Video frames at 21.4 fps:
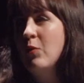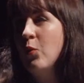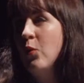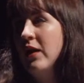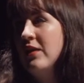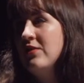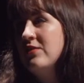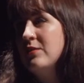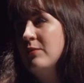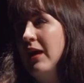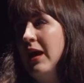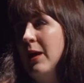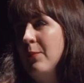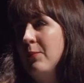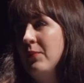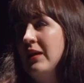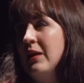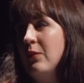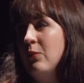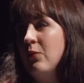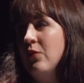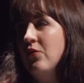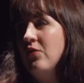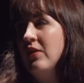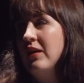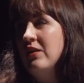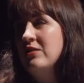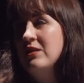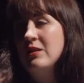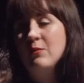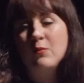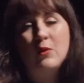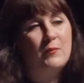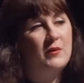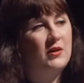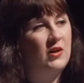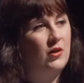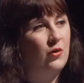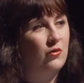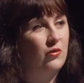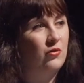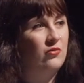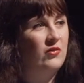But what ends up happening was actually the women
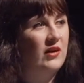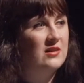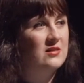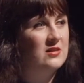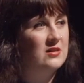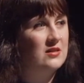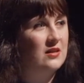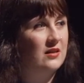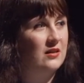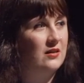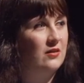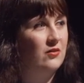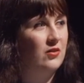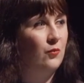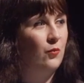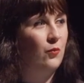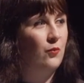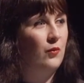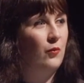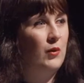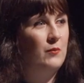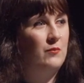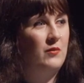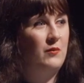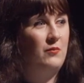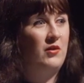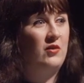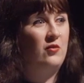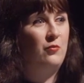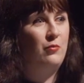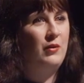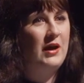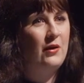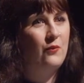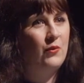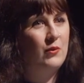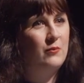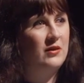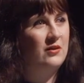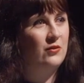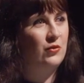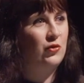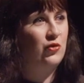who are affected are kind of the kind of black
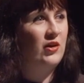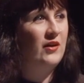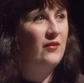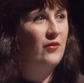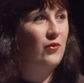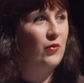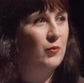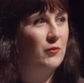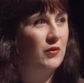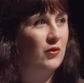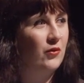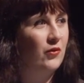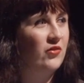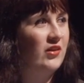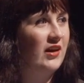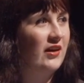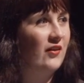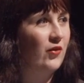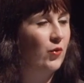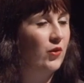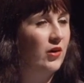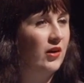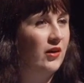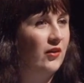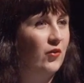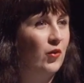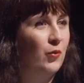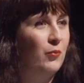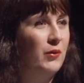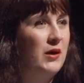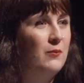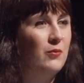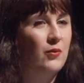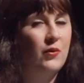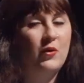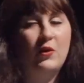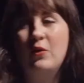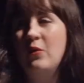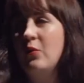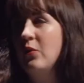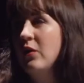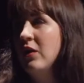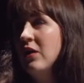women or trans women or sex workers or people
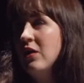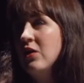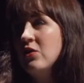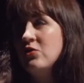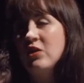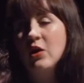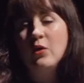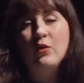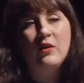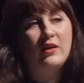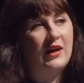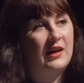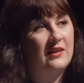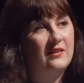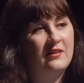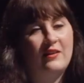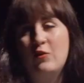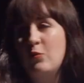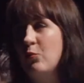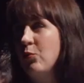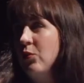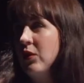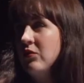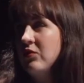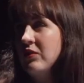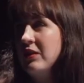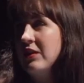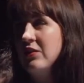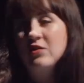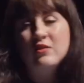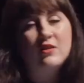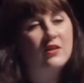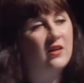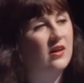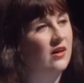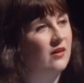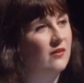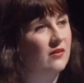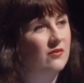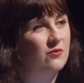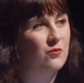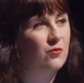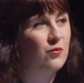who don't get this privileged
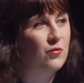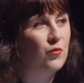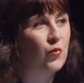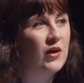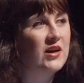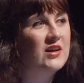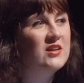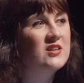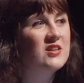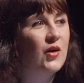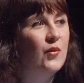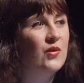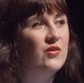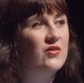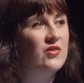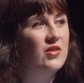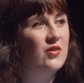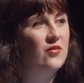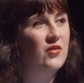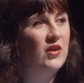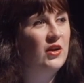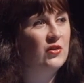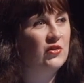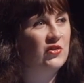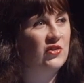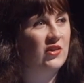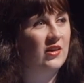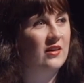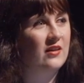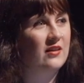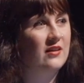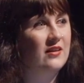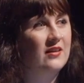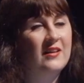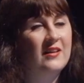window into the future.